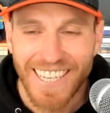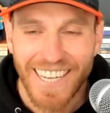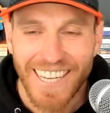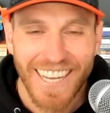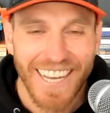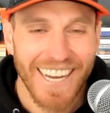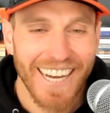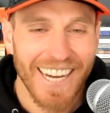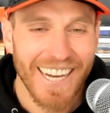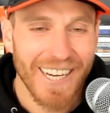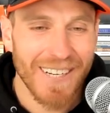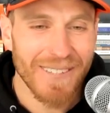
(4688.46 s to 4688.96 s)

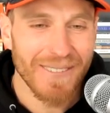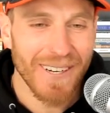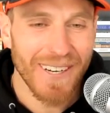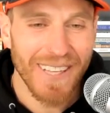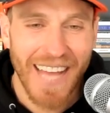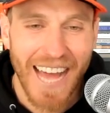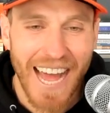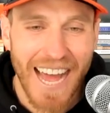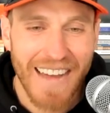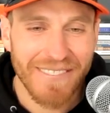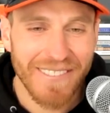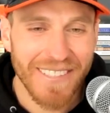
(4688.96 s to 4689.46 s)
And we're
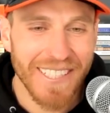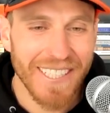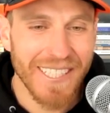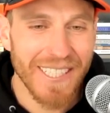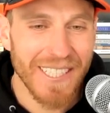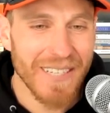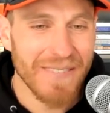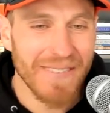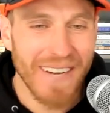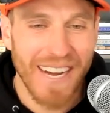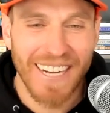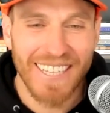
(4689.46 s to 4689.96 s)
laughing
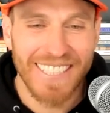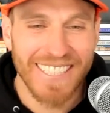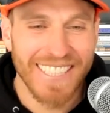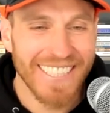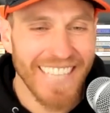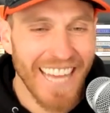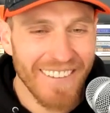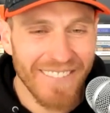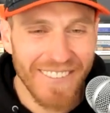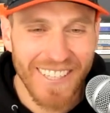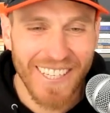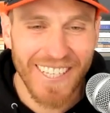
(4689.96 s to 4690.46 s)
about
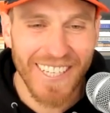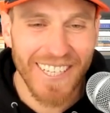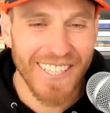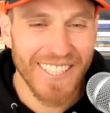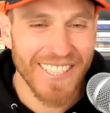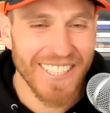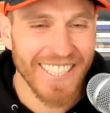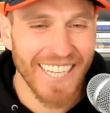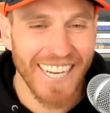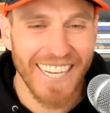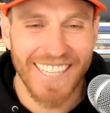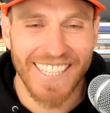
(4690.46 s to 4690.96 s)

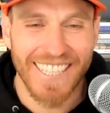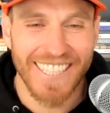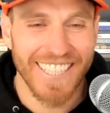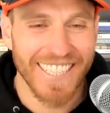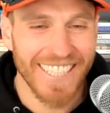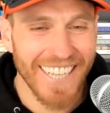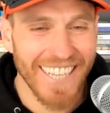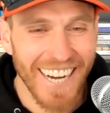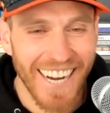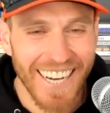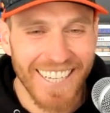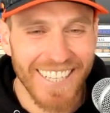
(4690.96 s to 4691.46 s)
Stefanos and the
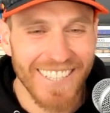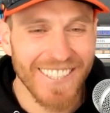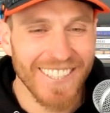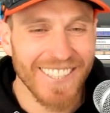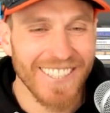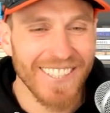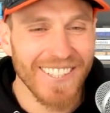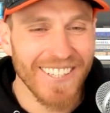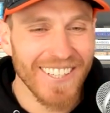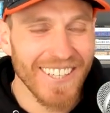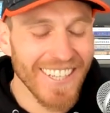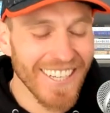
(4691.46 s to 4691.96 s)
Chicago
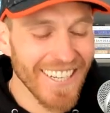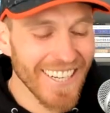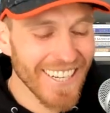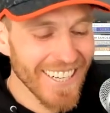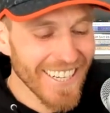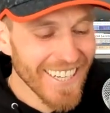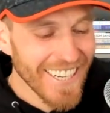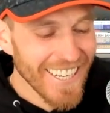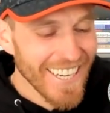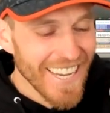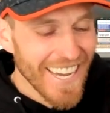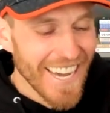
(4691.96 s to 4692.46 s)
story,
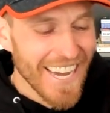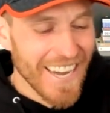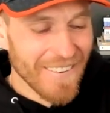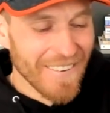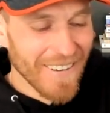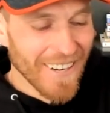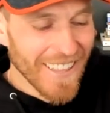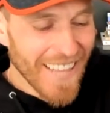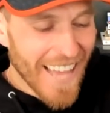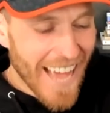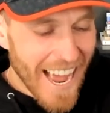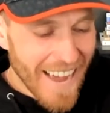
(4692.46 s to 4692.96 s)
and
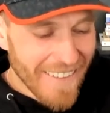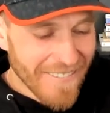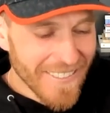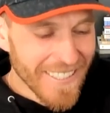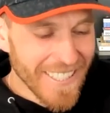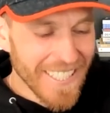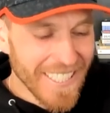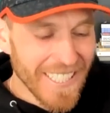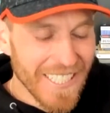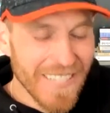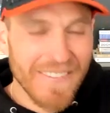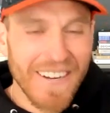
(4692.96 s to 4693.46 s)
we're
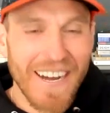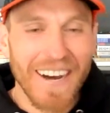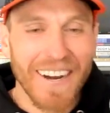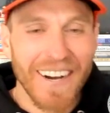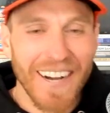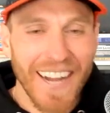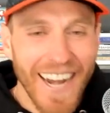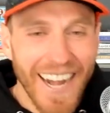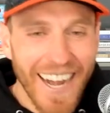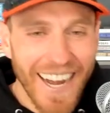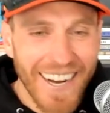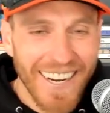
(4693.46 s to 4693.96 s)
laughing about
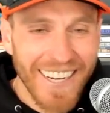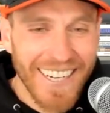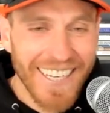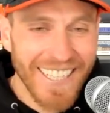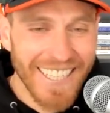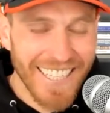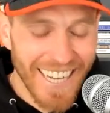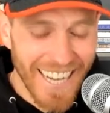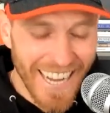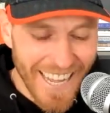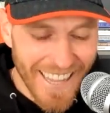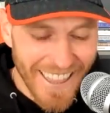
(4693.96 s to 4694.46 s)

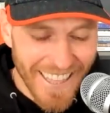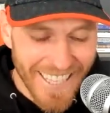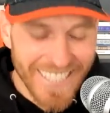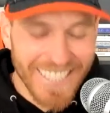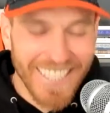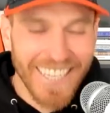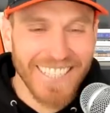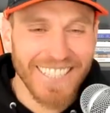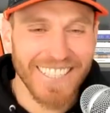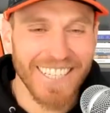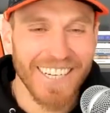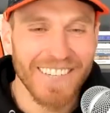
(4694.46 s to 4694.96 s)
Aaron and the
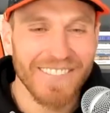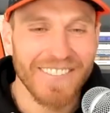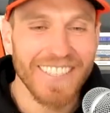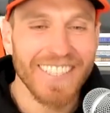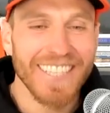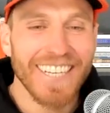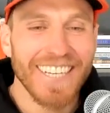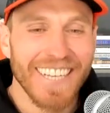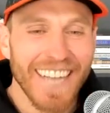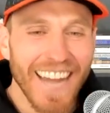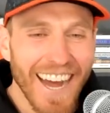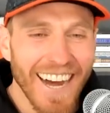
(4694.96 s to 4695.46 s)

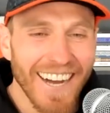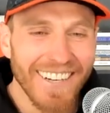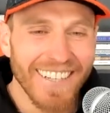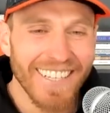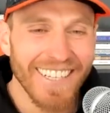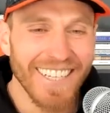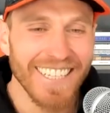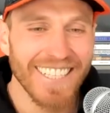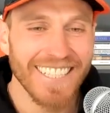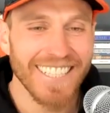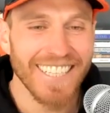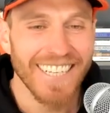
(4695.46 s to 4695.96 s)
650
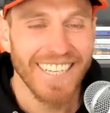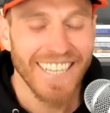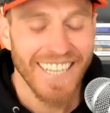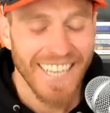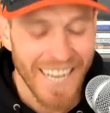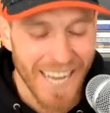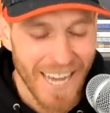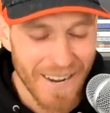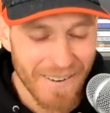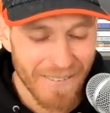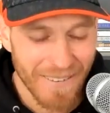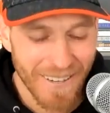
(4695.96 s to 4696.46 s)
calories,
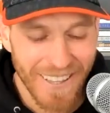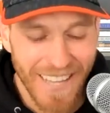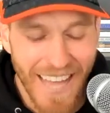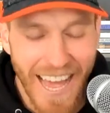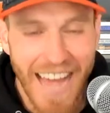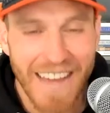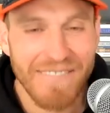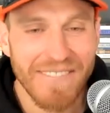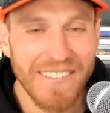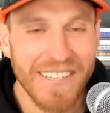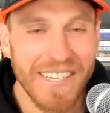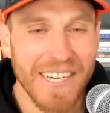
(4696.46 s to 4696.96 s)
and we're
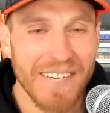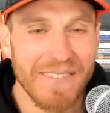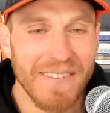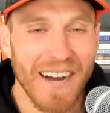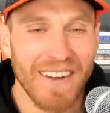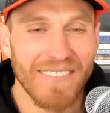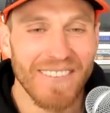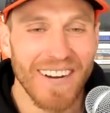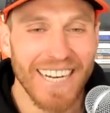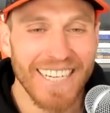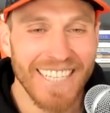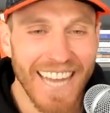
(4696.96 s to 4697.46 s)
laughing
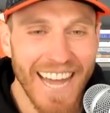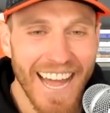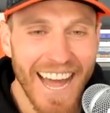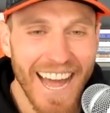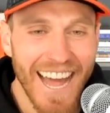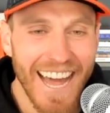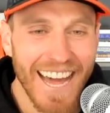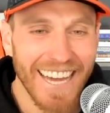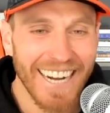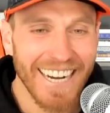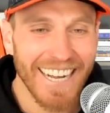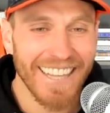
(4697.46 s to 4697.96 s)
about my
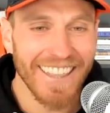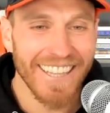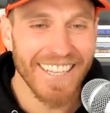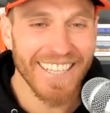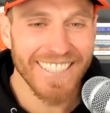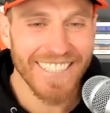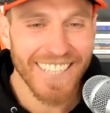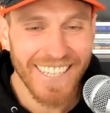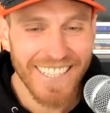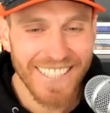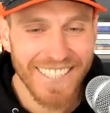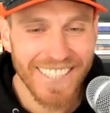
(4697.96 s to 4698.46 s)
dad and the
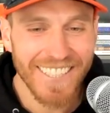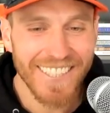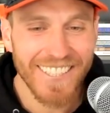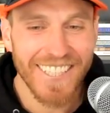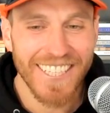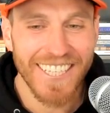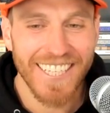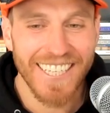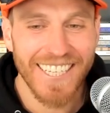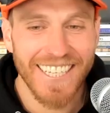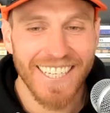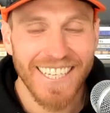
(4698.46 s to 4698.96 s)

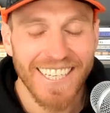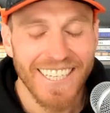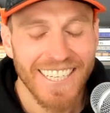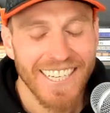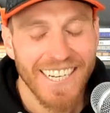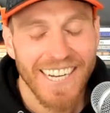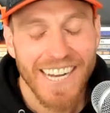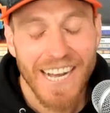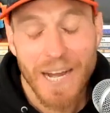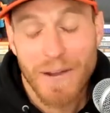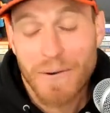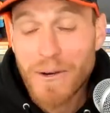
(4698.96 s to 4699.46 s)
sunscreen,
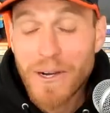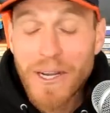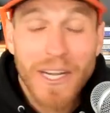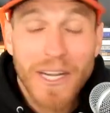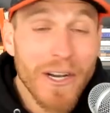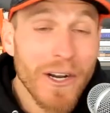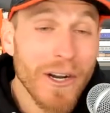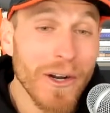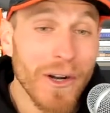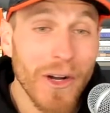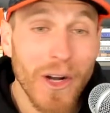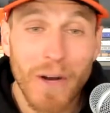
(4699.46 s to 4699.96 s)
and we're
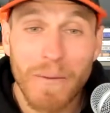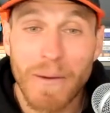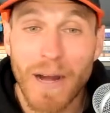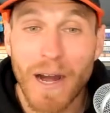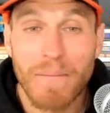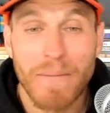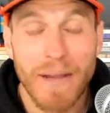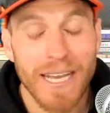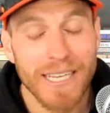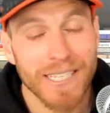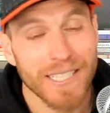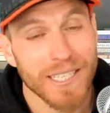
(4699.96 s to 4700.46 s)
hearing all
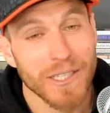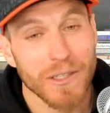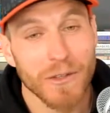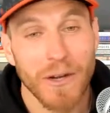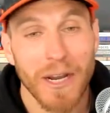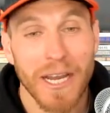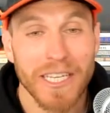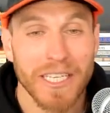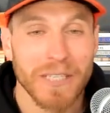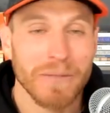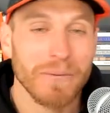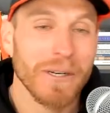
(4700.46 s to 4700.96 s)
about Mason's
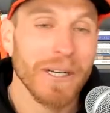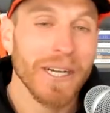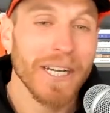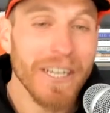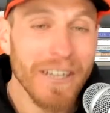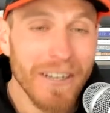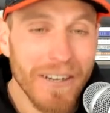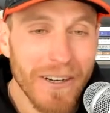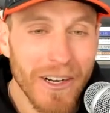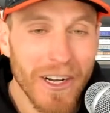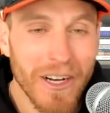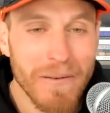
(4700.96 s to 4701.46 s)
race, and we're
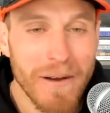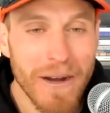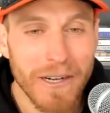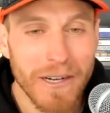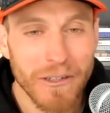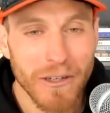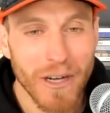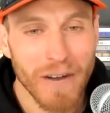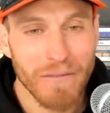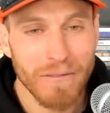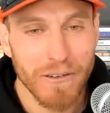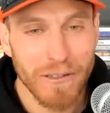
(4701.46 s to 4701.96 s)
hearing all about
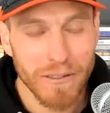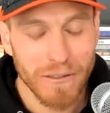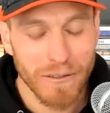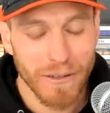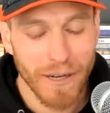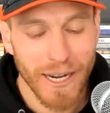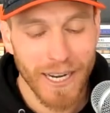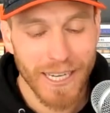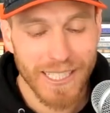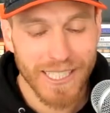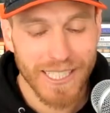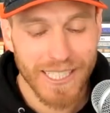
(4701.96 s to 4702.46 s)
Trevor's
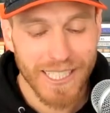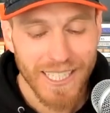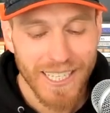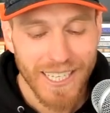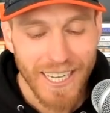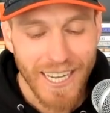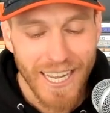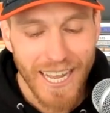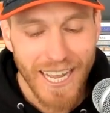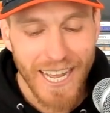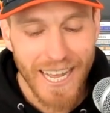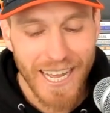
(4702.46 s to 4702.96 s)
race.
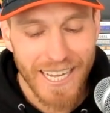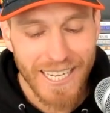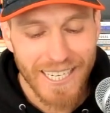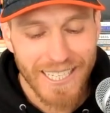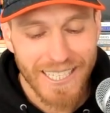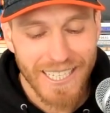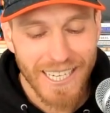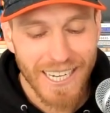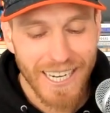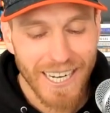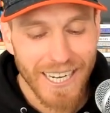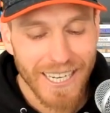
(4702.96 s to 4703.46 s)

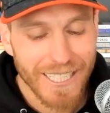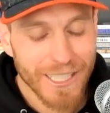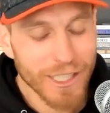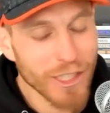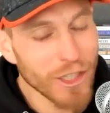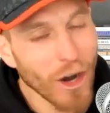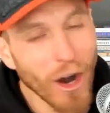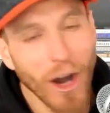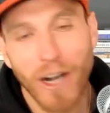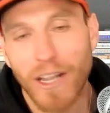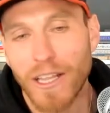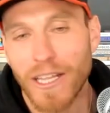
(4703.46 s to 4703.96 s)
And
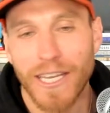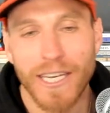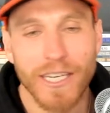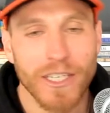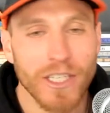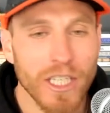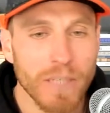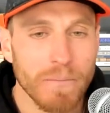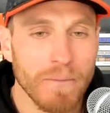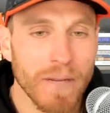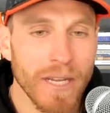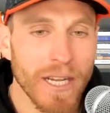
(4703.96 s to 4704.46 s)
Charlie is
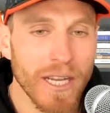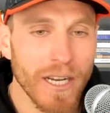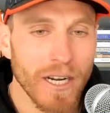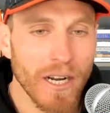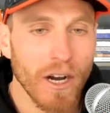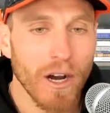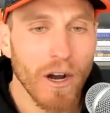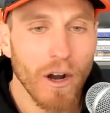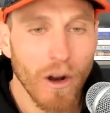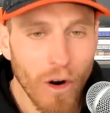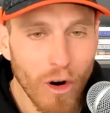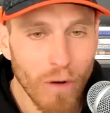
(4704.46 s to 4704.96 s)
just being
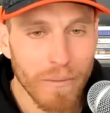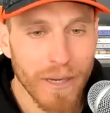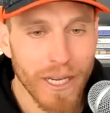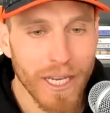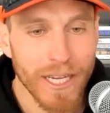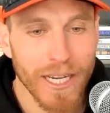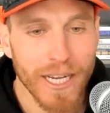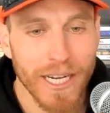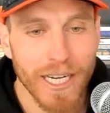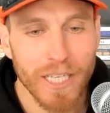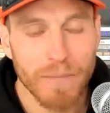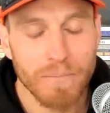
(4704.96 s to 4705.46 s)
a
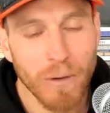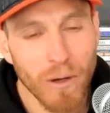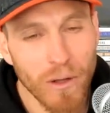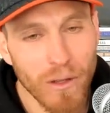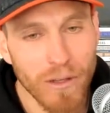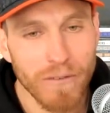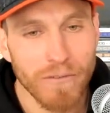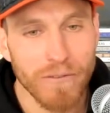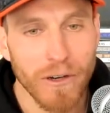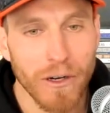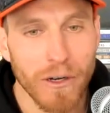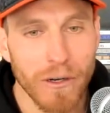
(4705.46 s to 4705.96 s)
homie, and he's
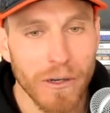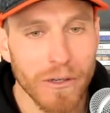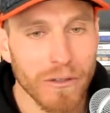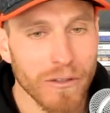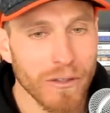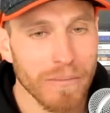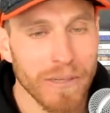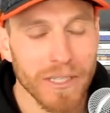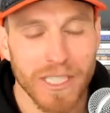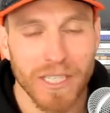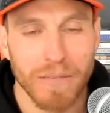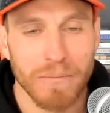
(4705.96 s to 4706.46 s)
pulling photos
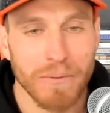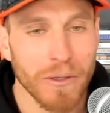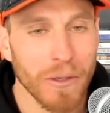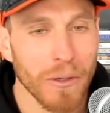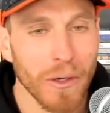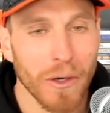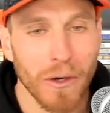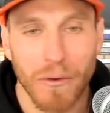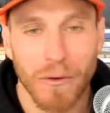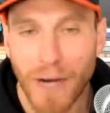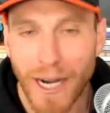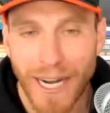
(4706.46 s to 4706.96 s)
from his
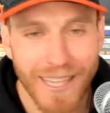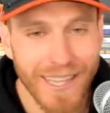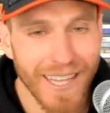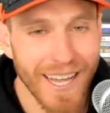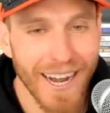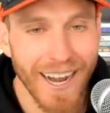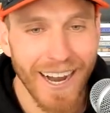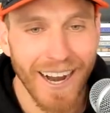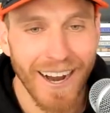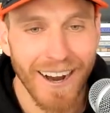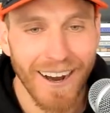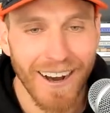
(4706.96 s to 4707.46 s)
computer right
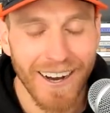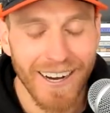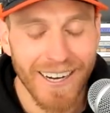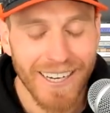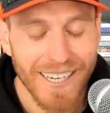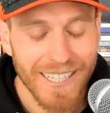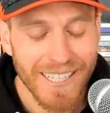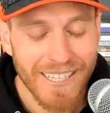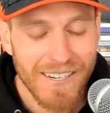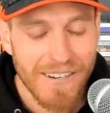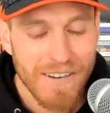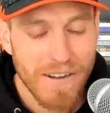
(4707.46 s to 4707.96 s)
there,
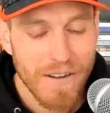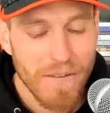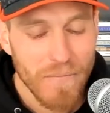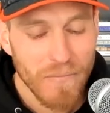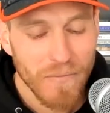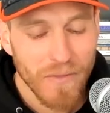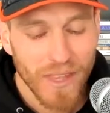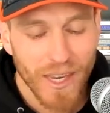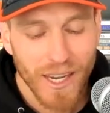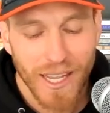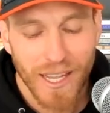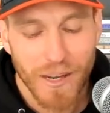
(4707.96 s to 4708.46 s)

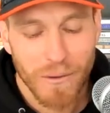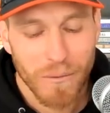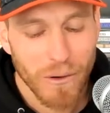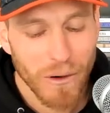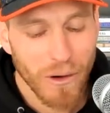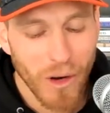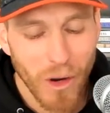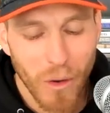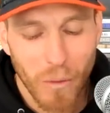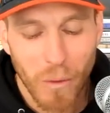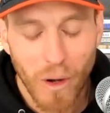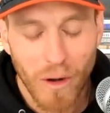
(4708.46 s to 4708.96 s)
and we're
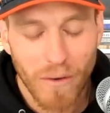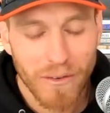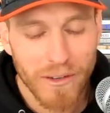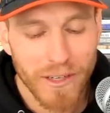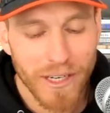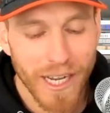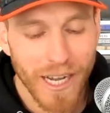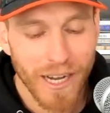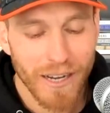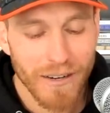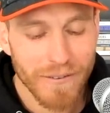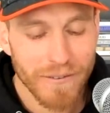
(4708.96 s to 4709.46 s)
all wolfing
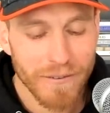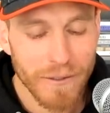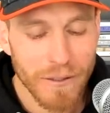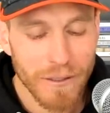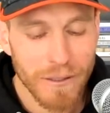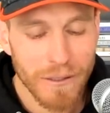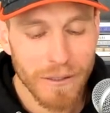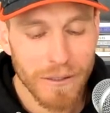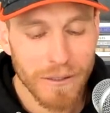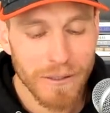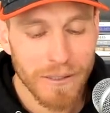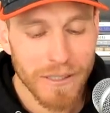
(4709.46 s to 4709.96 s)
down
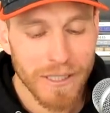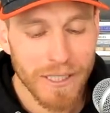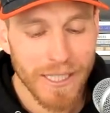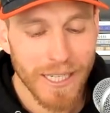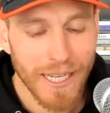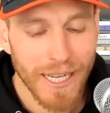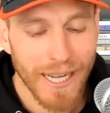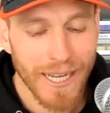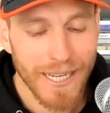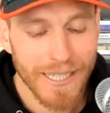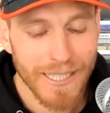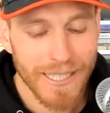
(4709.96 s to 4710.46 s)
food,
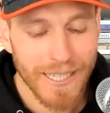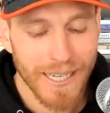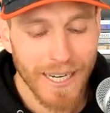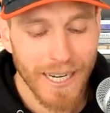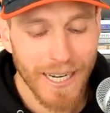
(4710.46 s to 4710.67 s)
and